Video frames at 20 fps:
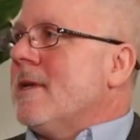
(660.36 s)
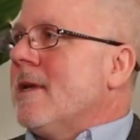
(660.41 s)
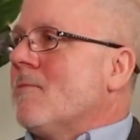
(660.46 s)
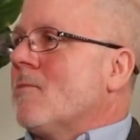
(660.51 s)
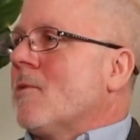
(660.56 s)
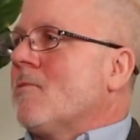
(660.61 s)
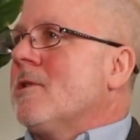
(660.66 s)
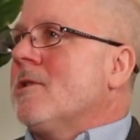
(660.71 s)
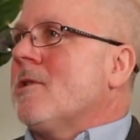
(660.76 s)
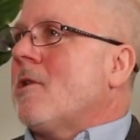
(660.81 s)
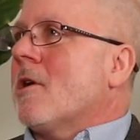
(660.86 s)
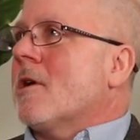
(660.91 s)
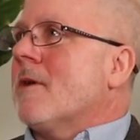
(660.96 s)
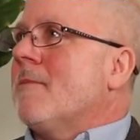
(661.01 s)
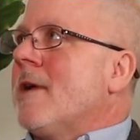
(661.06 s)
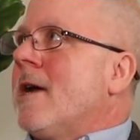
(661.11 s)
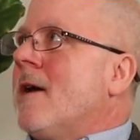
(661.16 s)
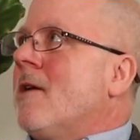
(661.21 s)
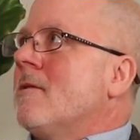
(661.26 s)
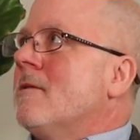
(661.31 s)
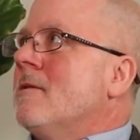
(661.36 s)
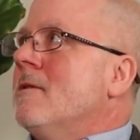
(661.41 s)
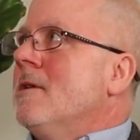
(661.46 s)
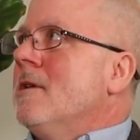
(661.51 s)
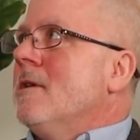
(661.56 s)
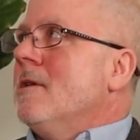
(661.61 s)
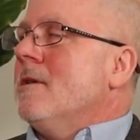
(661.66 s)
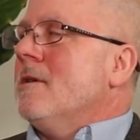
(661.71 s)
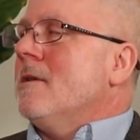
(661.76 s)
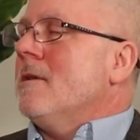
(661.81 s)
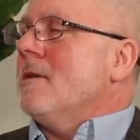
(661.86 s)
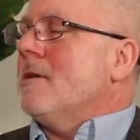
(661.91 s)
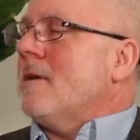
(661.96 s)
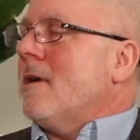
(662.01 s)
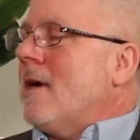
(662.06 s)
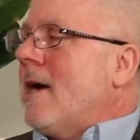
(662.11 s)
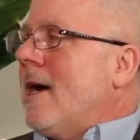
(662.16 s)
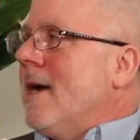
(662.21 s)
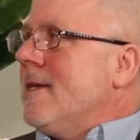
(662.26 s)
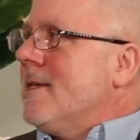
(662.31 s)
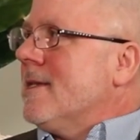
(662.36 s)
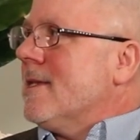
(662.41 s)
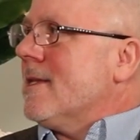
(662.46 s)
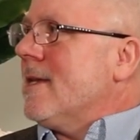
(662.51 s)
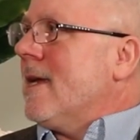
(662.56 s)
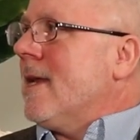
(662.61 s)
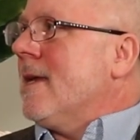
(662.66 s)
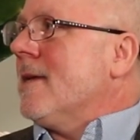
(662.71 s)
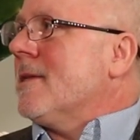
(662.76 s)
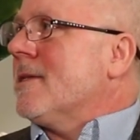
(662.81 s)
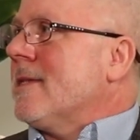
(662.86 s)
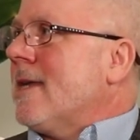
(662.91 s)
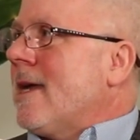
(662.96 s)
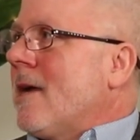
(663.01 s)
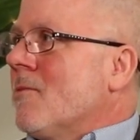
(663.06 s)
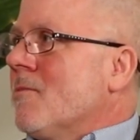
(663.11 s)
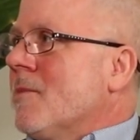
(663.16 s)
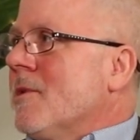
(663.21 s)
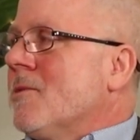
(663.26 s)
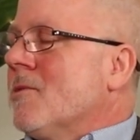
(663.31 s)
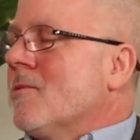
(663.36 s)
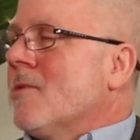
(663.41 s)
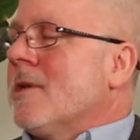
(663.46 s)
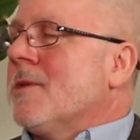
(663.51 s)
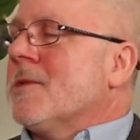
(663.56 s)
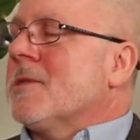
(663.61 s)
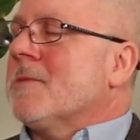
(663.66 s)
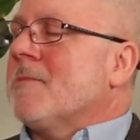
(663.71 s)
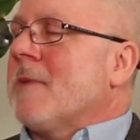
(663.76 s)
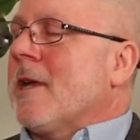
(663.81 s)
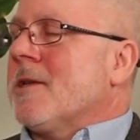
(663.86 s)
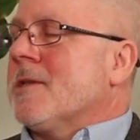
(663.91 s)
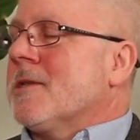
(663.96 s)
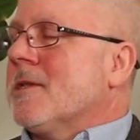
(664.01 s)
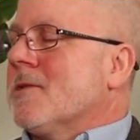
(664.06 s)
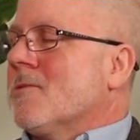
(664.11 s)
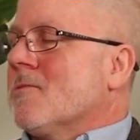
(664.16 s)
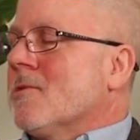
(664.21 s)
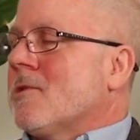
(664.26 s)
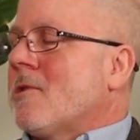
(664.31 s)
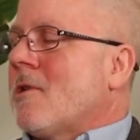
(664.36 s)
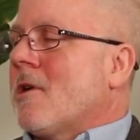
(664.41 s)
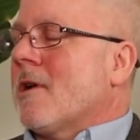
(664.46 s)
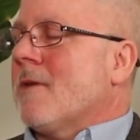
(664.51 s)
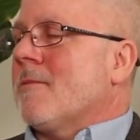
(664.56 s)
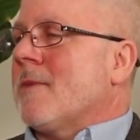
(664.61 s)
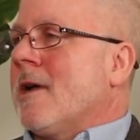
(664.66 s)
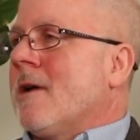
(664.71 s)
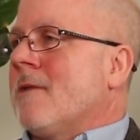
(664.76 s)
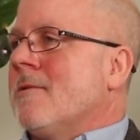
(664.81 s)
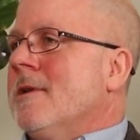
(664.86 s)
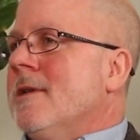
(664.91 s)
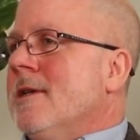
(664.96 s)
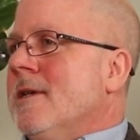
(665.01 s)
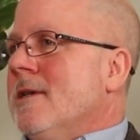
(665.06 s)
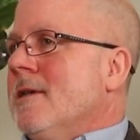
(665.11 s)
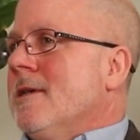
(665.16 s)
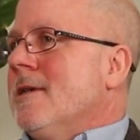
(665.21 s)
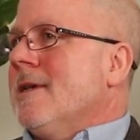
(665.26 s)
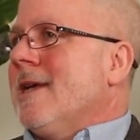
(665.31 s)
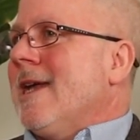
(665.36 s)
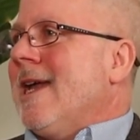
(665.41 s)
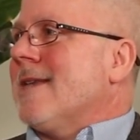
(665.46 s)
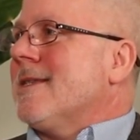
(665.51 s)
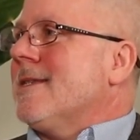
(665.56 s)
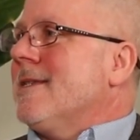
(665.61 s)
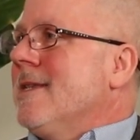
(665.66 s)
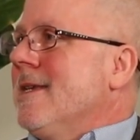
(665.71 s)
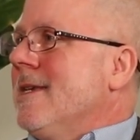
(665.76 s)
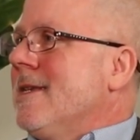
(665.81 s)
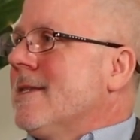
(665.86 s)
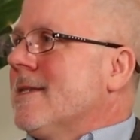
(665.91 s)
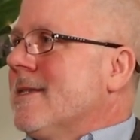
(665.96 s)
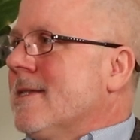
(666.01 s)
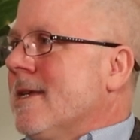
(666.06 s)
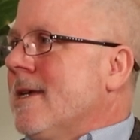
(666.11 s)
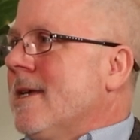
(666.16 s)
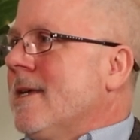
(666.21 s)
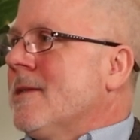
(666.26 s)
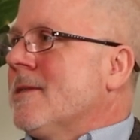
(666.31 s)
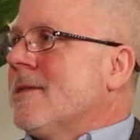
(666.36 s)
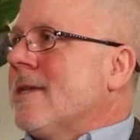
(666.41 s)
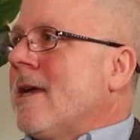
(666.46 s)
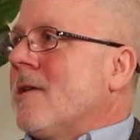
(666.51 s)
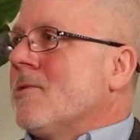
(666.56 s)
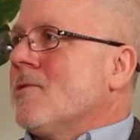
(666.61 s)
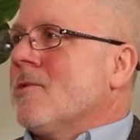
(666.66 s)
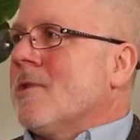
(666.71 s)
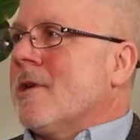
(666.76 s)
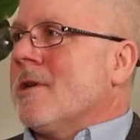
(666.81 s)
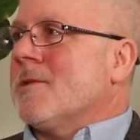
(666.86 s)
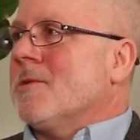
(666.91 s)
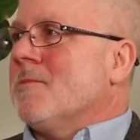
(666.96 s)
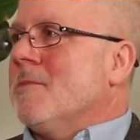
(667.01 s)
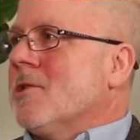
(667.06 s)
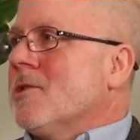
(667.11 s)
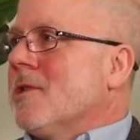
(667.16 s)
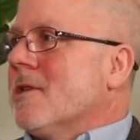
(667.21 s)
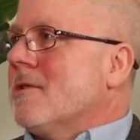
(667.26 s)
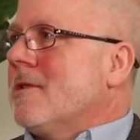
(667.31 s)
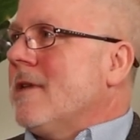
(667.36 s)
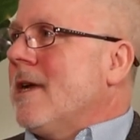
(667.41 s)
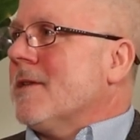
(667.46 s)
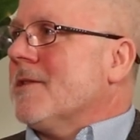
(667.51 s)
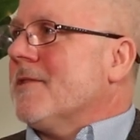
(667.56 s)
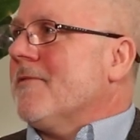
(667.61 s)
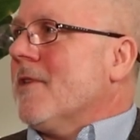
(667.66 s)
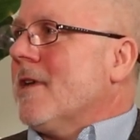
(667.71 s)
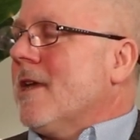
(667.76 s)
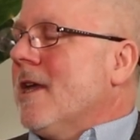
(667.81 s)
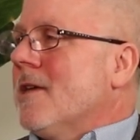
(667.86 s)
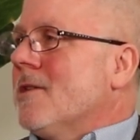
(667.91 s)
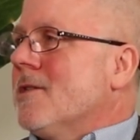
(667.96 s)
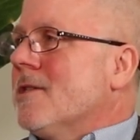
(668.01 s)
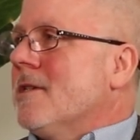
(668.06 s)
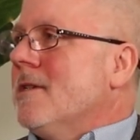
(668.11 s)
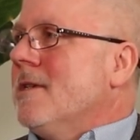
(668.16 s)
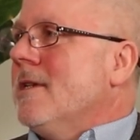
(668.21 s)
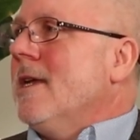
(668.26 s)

And when we talk about isolating sound between spaces, we're talking about STC, sound transmission classification.